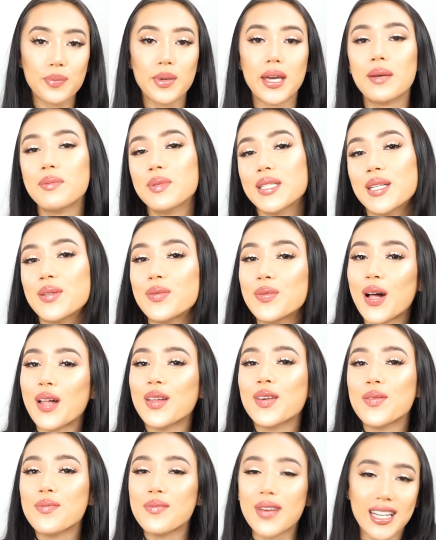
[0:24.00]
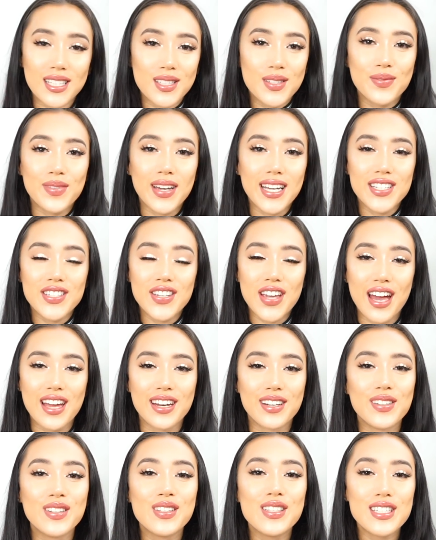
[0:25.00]
babes, and welcome back to my
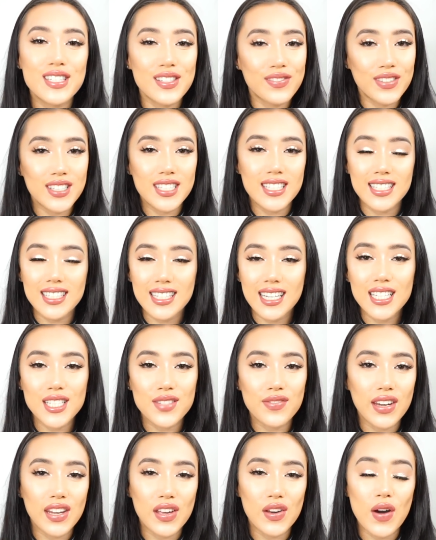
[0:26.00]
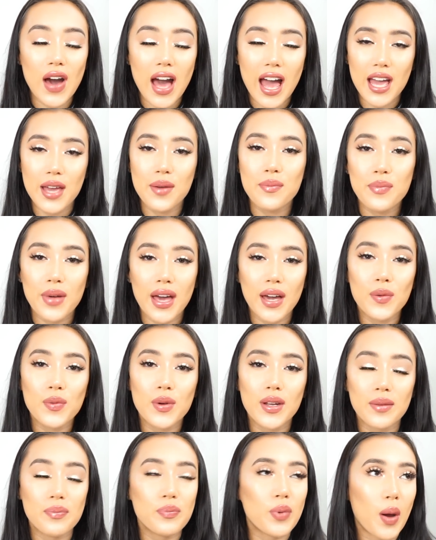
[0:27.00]
channel. So for today's video, I am back
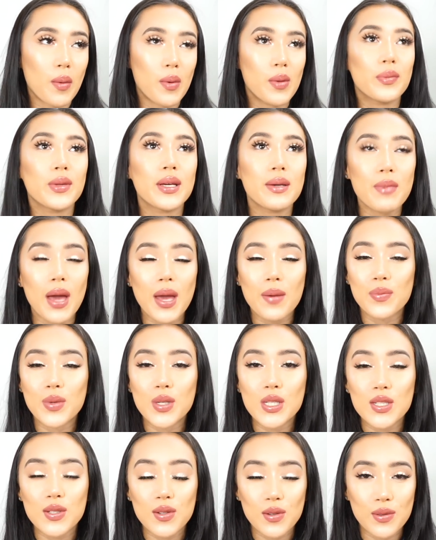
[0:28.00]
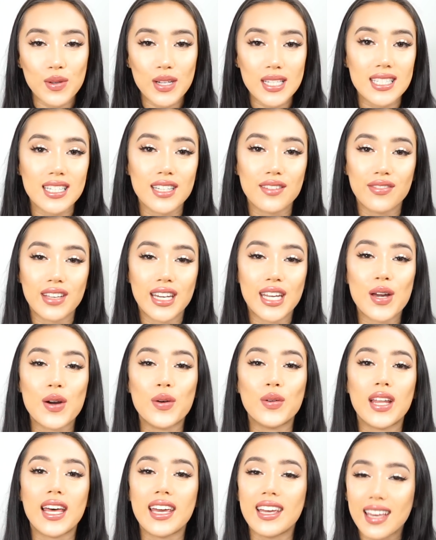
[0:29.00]
with probably my most requested video,
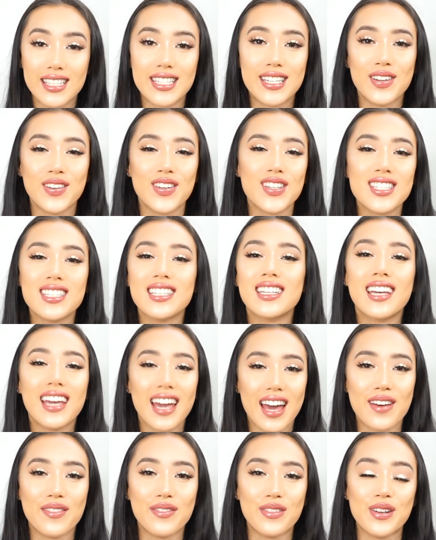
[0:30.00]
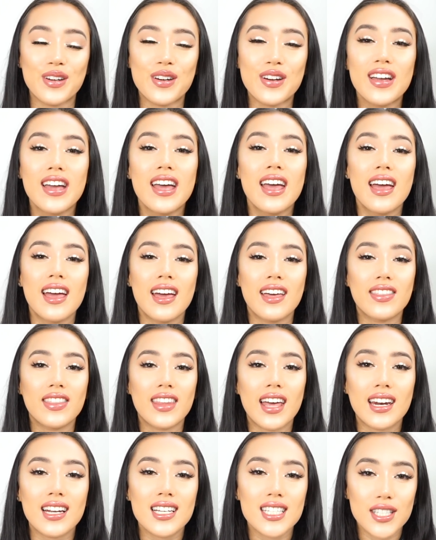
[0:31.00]
like seriously ever, and
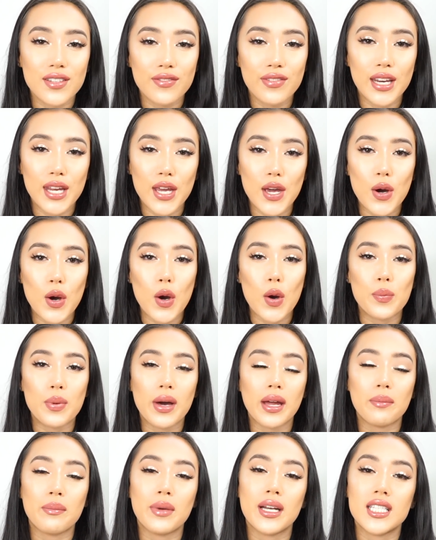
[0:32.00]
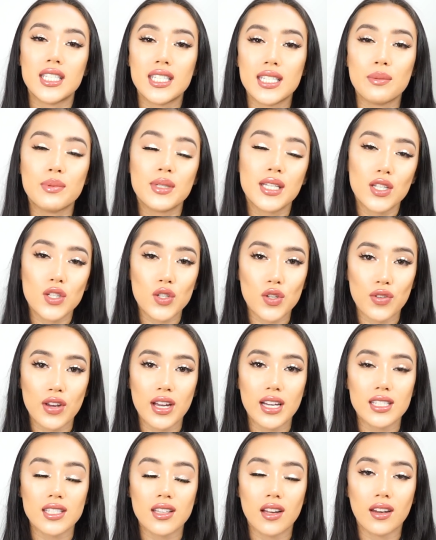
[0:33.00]
that is a video about my tips and
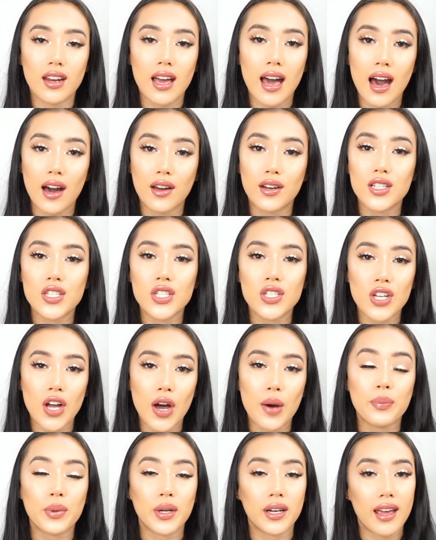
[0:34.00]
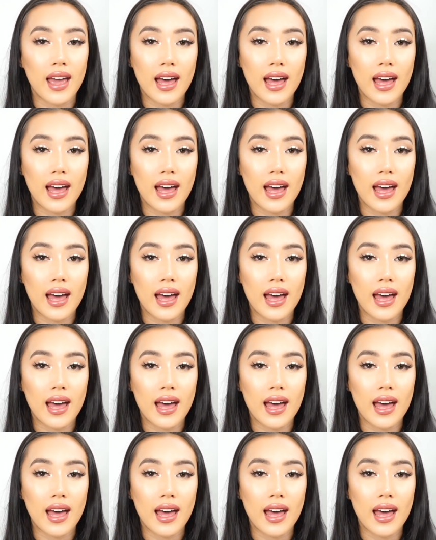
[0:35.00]
tricks on how to shop on